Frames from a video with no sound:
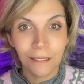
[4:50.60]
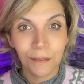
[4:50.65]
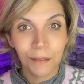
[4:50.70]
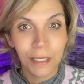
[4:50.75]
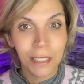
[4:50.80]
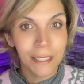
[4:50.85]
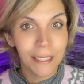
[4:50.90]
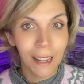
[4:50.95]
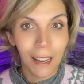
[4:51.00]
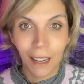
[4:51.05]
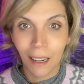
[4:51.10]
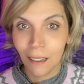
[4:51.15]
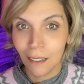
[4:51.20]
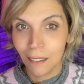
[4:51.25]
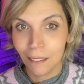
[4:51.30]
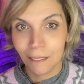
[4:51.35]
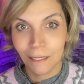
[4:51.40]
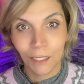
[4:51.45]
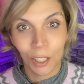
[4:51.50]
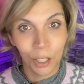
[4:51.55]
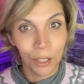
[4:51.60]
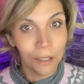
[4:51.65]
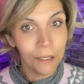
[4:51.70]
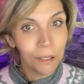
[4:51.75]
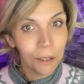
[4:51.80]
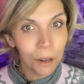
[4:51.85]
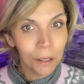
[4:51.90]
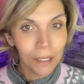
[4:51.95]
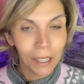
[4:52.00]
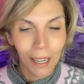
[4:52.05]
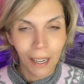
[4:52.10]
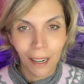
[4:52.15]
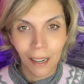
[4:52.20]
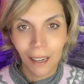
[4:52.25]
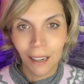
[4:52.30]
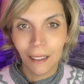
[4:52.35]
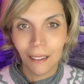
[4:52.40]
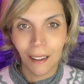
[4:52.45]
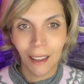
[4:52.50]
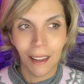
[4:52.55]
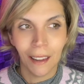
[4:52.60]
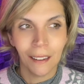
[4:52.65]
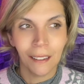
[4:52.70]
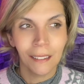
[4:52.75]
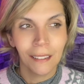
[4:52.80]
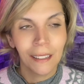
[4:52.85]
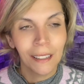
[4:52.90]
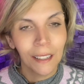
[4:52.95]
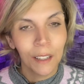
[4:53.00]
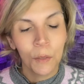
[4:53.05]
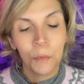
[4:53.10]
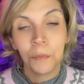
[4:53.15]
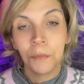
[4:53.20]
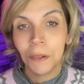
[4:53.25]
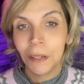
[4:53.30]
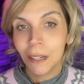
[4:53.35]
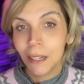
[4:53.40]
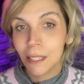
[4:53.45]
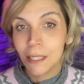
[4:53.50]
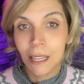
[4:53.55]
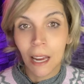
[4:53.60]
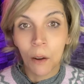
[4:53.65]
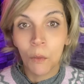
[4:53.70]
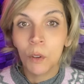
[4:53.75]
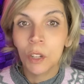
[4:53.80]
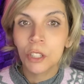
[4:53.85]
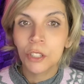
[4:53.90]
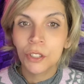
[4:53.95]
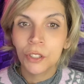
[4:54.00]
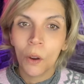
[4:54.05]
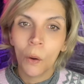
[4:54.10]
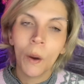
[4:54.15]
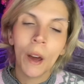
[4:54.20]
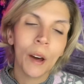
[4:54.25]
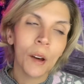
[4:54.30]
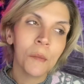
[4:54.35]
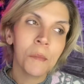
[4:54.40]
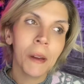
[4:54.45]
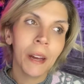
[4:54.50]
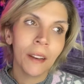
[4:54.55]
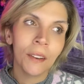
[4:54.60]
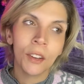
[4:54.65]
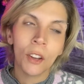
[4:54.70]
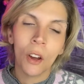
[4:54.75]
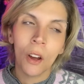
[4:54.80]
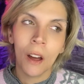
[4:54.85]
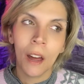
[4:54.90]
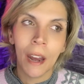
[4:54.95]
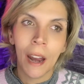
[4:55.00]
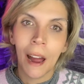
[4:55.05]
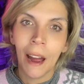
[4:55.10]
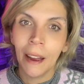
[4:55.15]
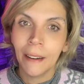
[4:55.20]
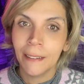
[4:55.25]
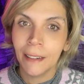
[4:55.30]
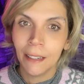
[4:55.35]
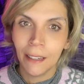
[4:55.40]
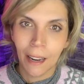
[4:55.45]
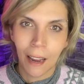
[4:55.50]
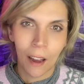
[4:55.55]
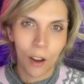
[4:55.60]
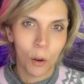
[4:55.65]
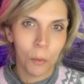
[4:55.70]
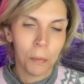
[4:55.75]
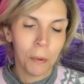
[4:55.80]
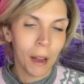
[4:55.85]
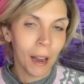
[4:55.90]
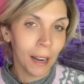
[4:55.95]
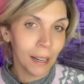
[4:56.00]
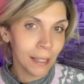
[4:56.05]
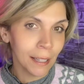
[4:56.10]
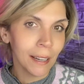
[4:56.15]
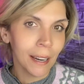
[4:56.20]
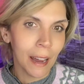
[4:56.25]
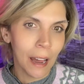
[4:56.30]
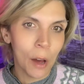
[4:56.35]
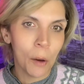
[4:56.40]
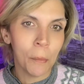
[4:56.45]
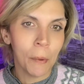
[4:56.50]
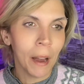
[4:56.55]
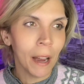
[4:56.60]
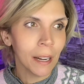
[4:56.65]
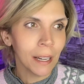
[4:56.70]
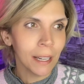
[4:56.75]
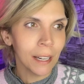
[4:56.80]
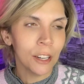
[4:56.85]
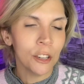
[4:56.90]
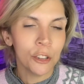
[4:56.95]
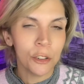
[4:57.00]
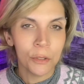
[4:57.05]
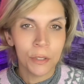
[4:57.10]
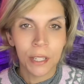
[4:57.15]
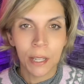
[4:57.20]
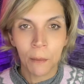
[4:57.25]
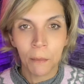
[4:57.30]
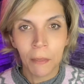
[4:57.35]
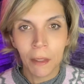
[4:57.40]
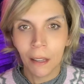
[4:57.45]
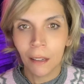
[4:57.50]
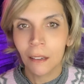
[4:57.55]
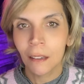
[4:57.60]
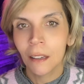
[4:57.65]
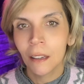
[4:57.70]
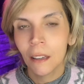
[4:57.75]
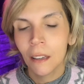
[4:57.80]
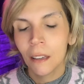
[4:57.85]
was like, Are you okay? Like, because I was so hell bent on, I need to help. I need to help. I need to do something.